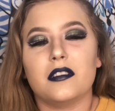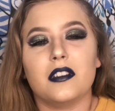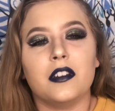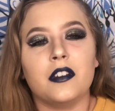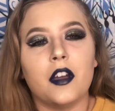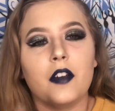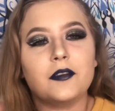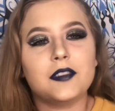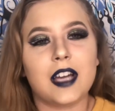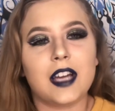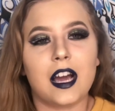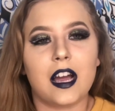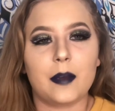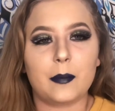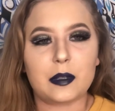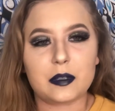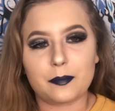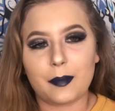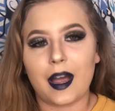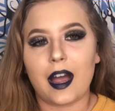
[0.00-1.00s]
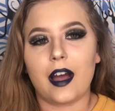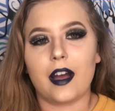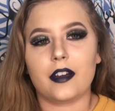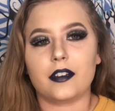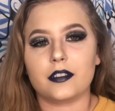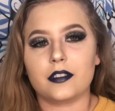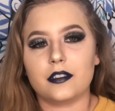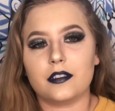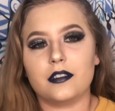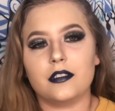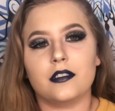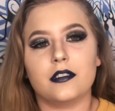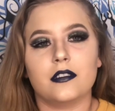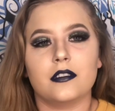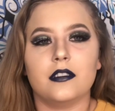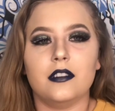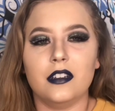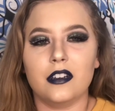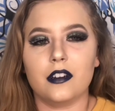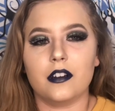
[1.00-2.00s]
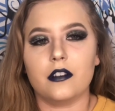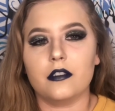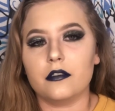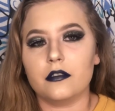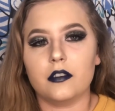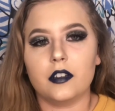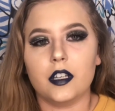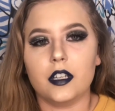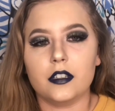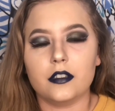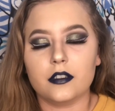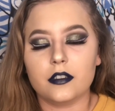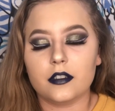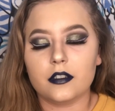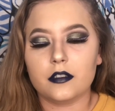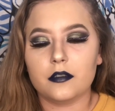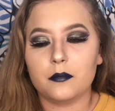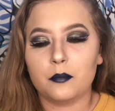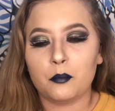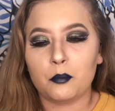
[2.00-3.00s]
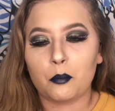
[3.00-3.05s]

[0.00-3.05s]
Enough time has passed, you know, it's